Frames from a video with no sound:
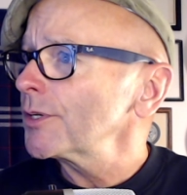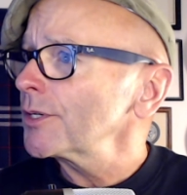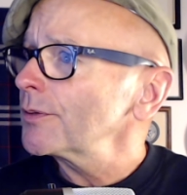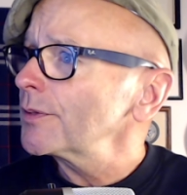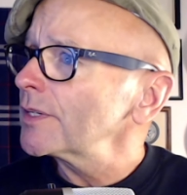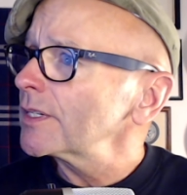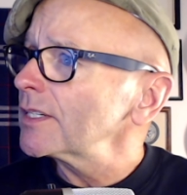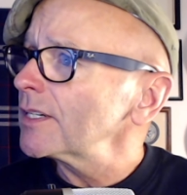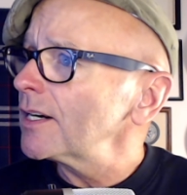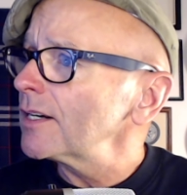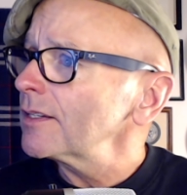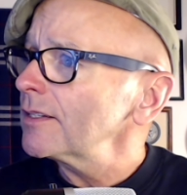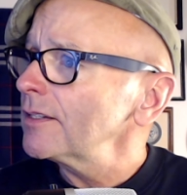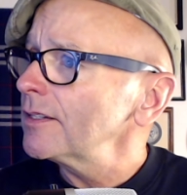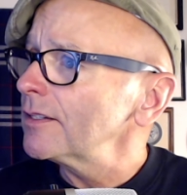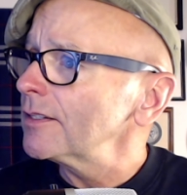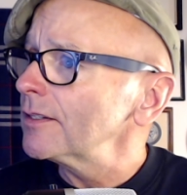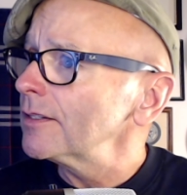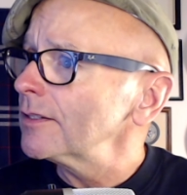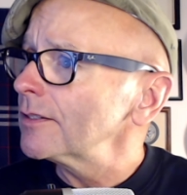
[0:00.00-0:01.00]
do we got
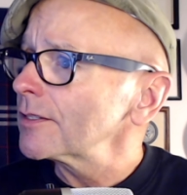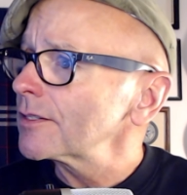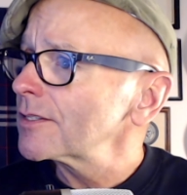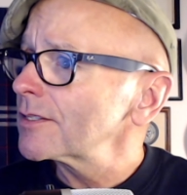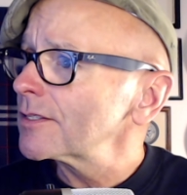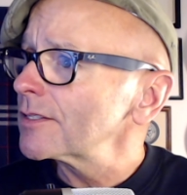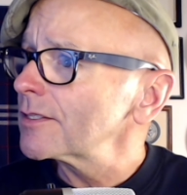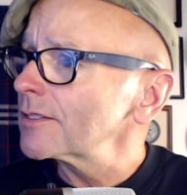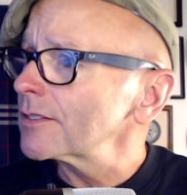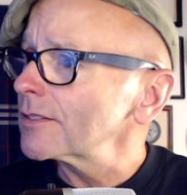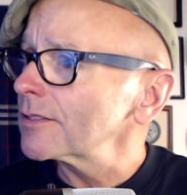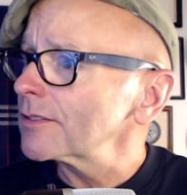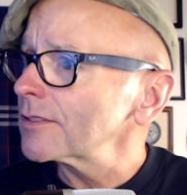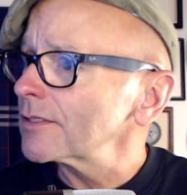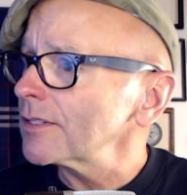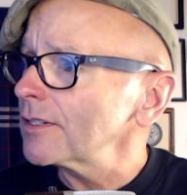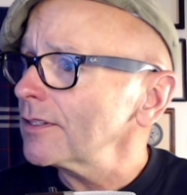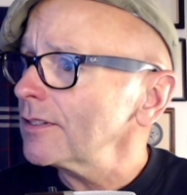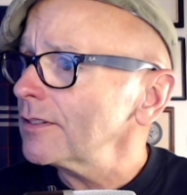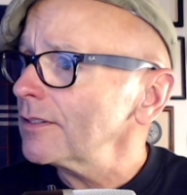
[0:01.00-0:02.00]
here?
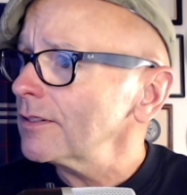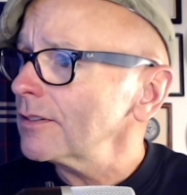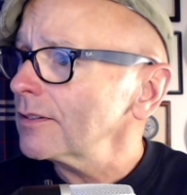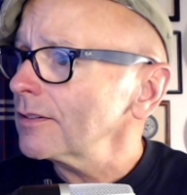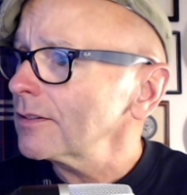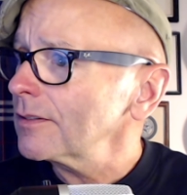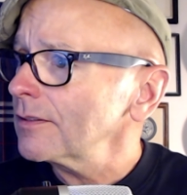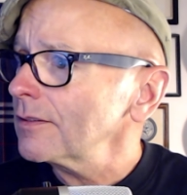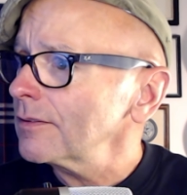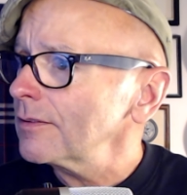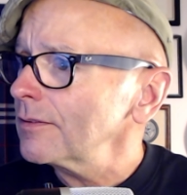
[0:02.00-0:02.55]
Scene